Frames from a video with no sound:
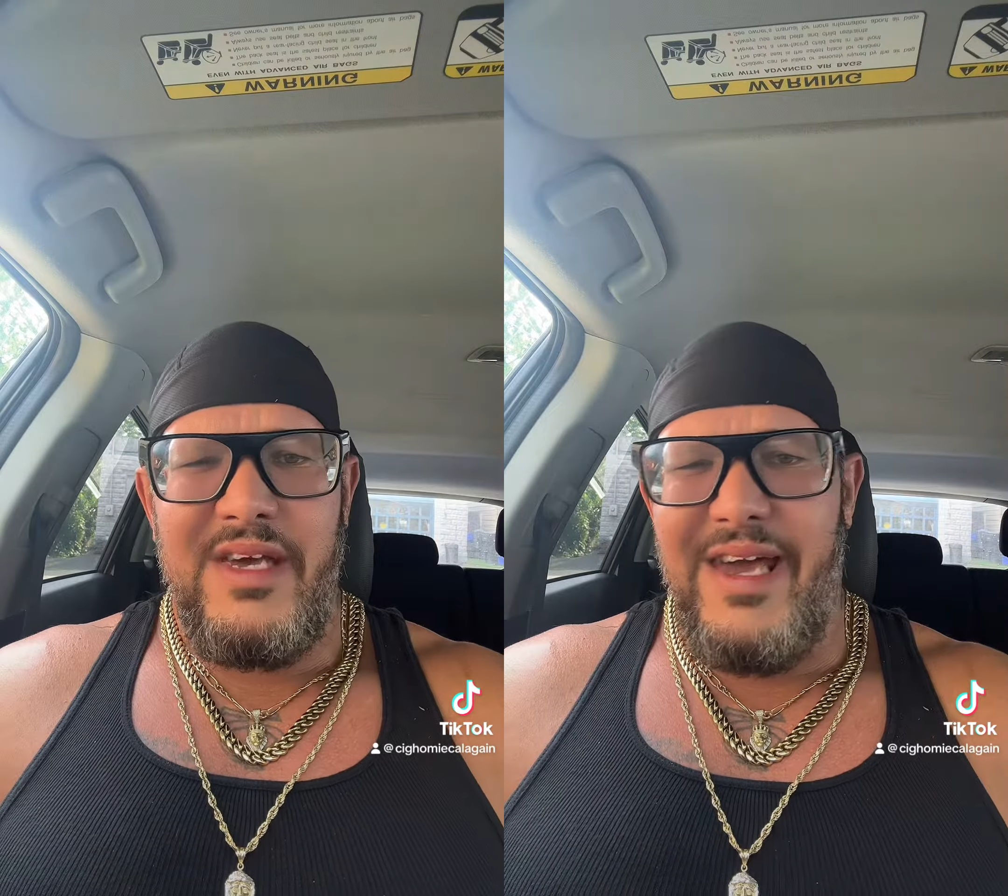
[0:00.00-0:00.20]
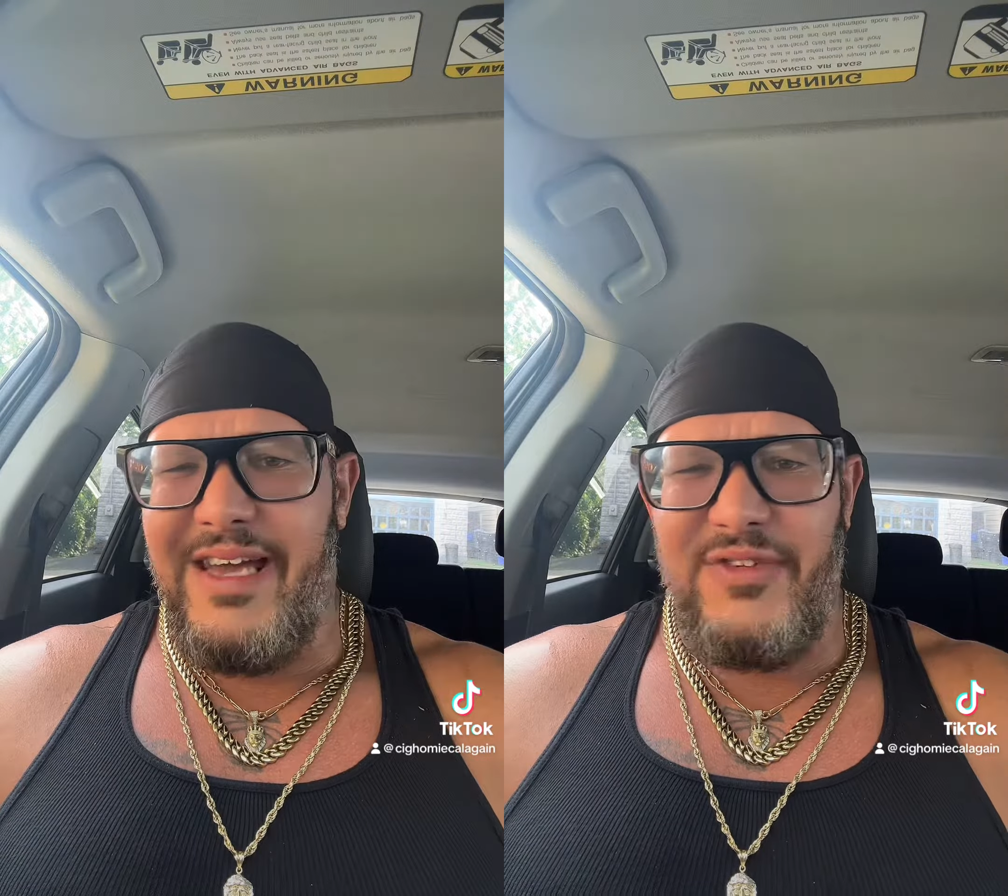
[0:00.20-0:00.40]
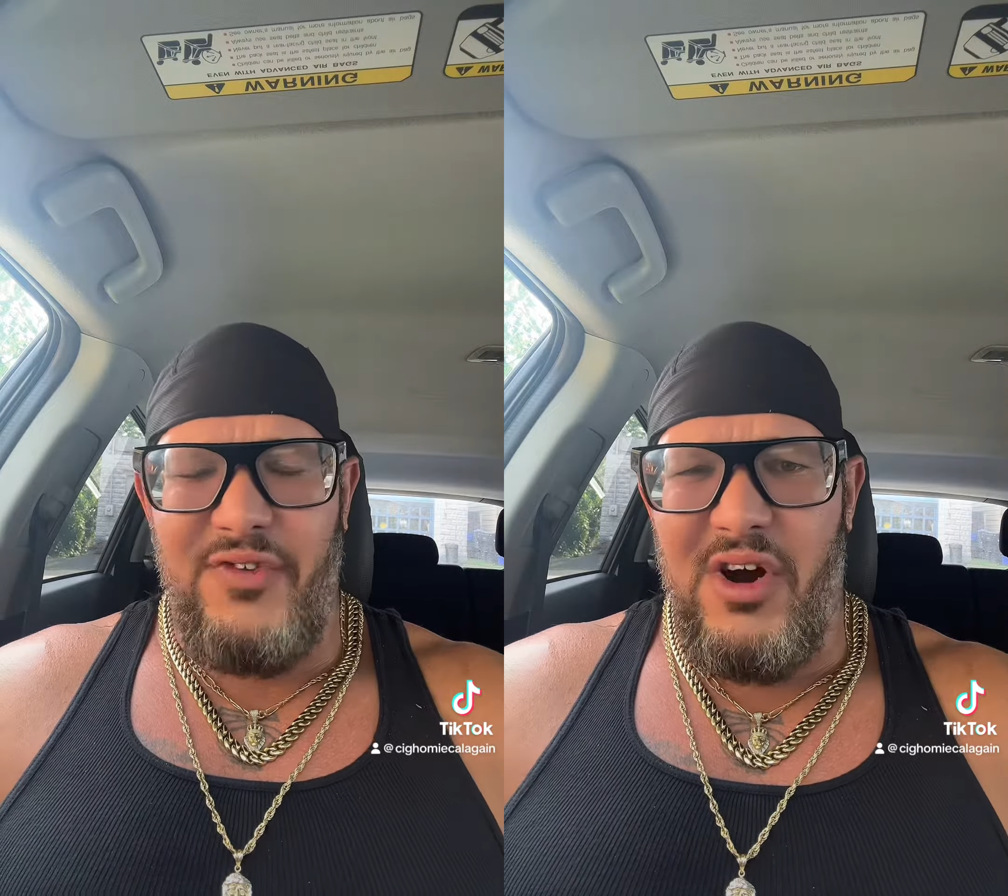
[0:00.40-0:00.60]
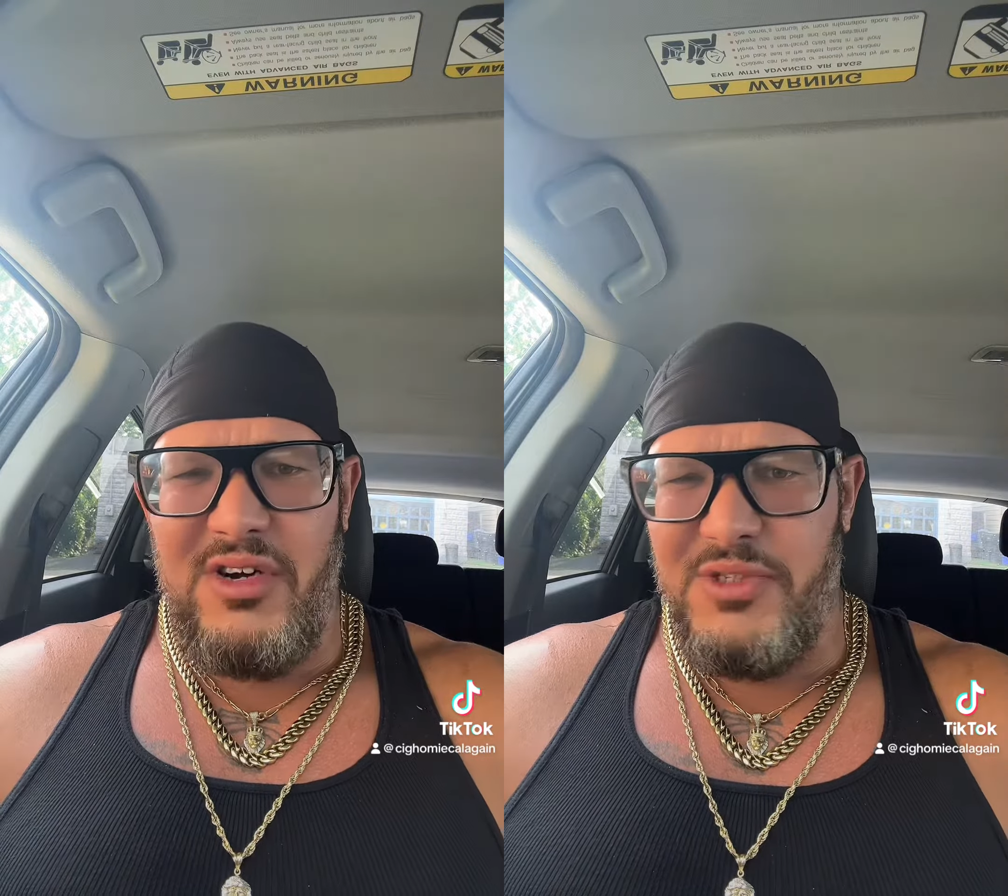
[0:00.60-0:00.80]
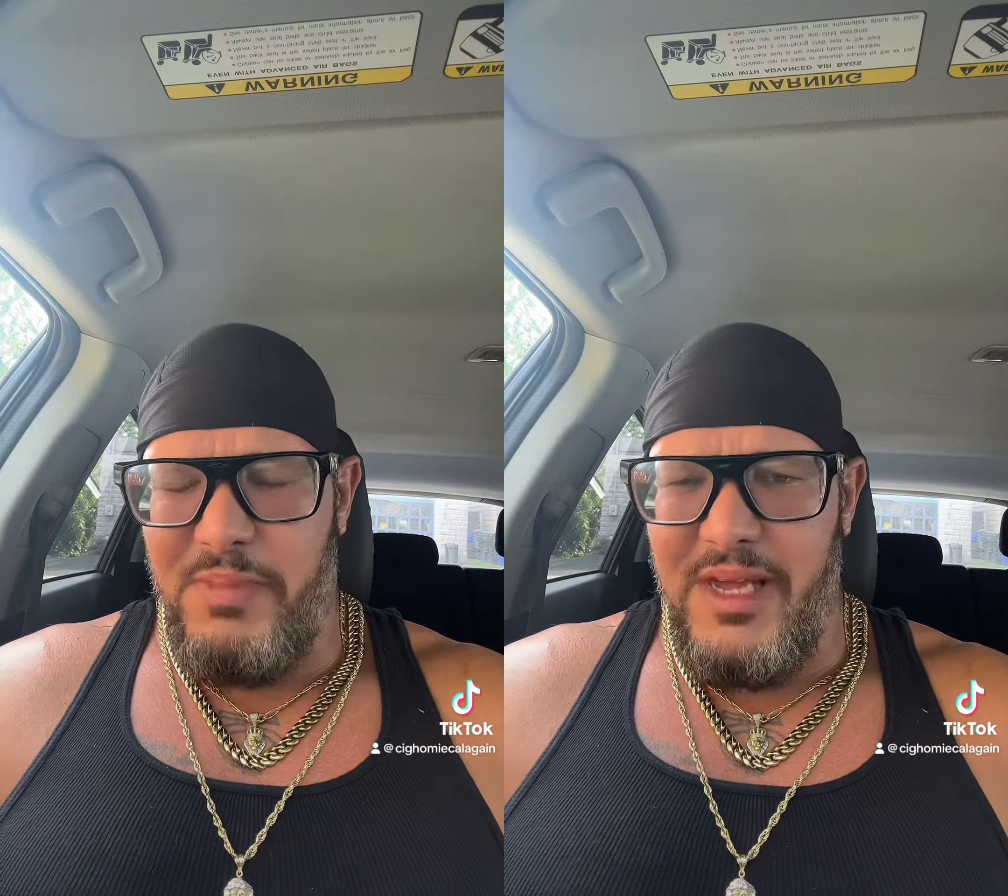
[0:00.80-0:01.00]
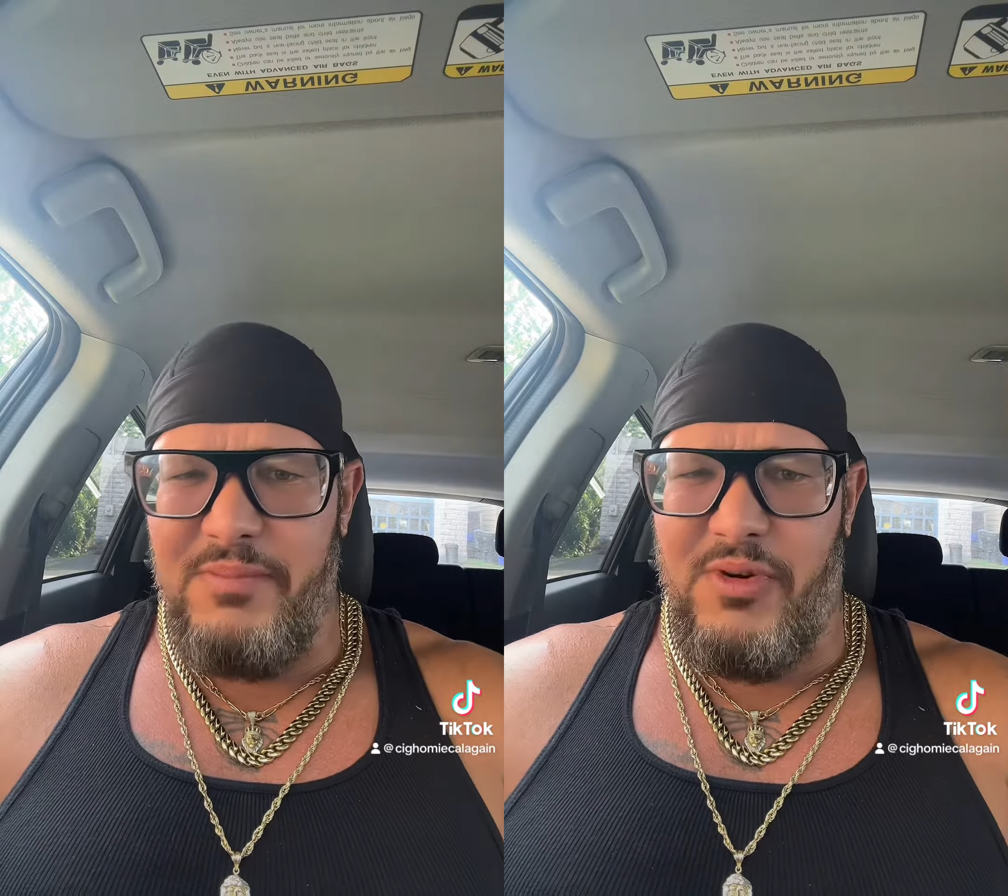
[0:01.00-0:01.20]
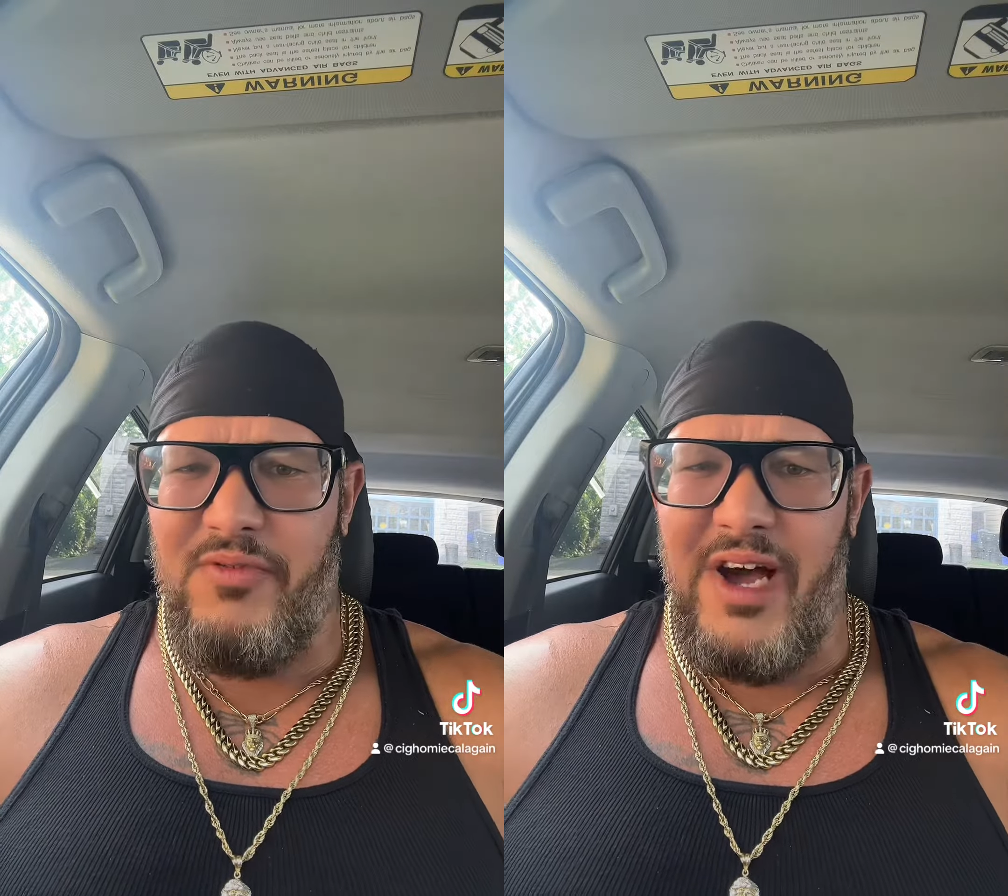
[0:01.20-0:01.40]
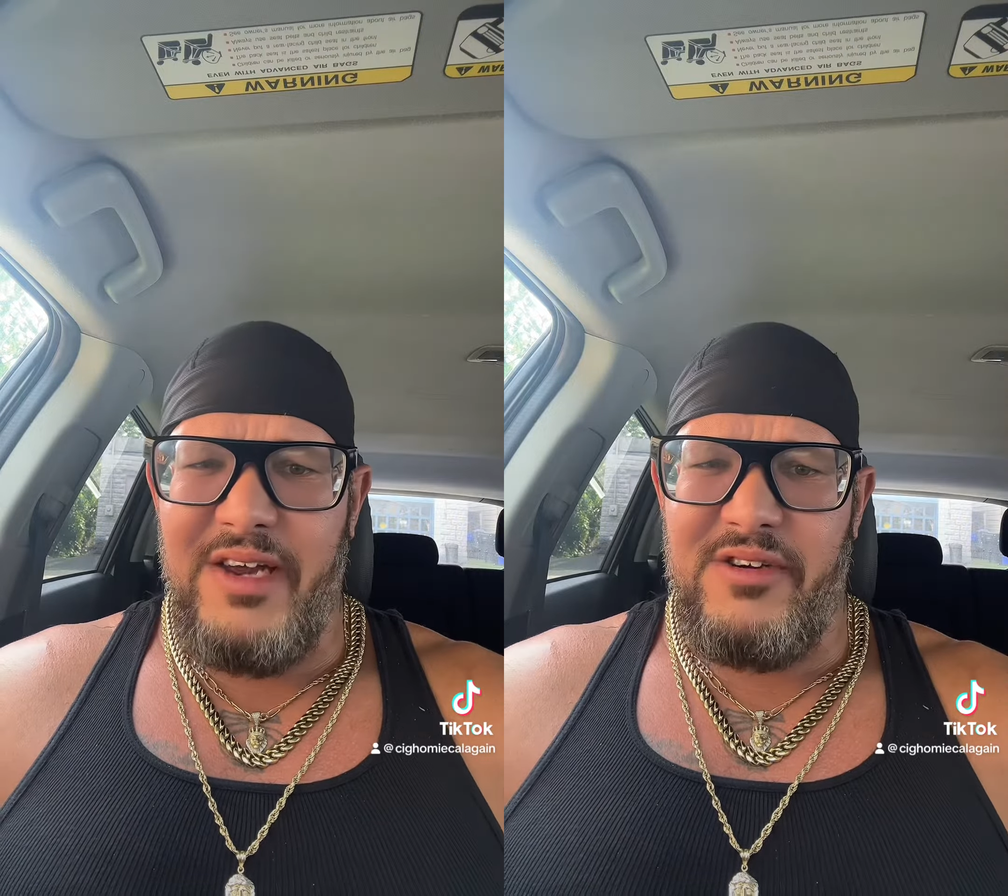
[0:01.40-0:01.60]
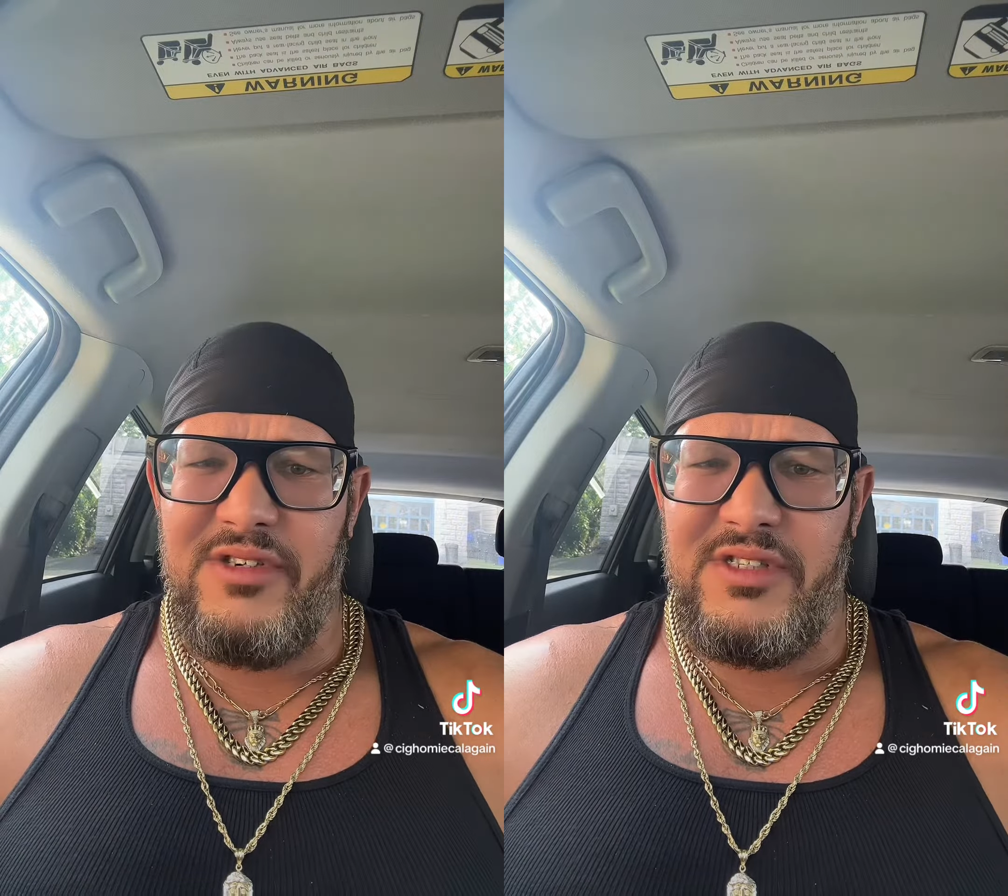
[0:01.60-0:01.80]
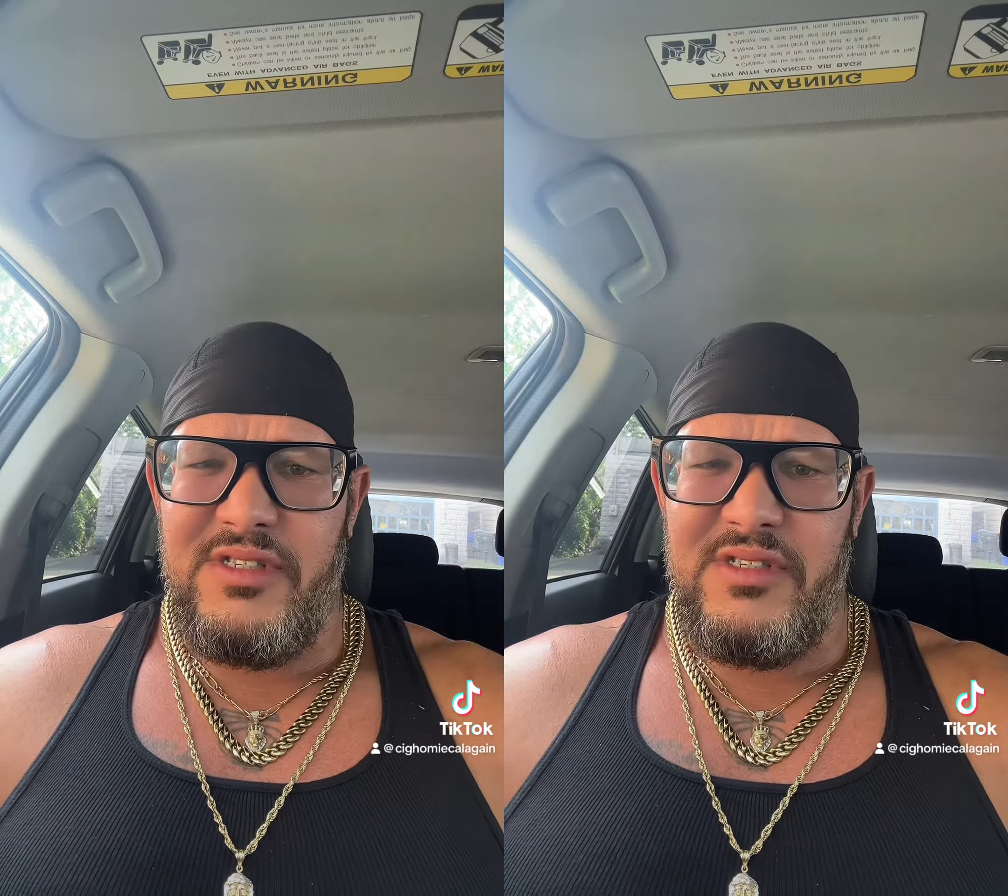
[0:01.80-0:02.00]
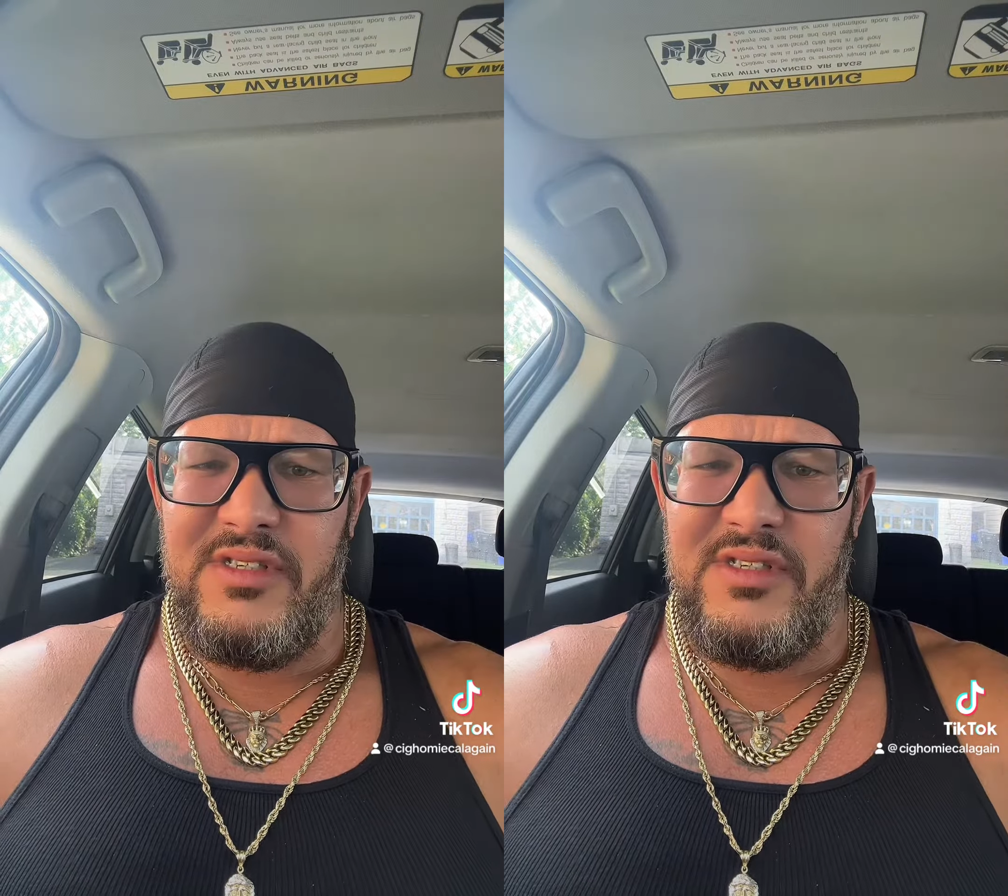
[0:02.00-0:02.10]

As far as being providers,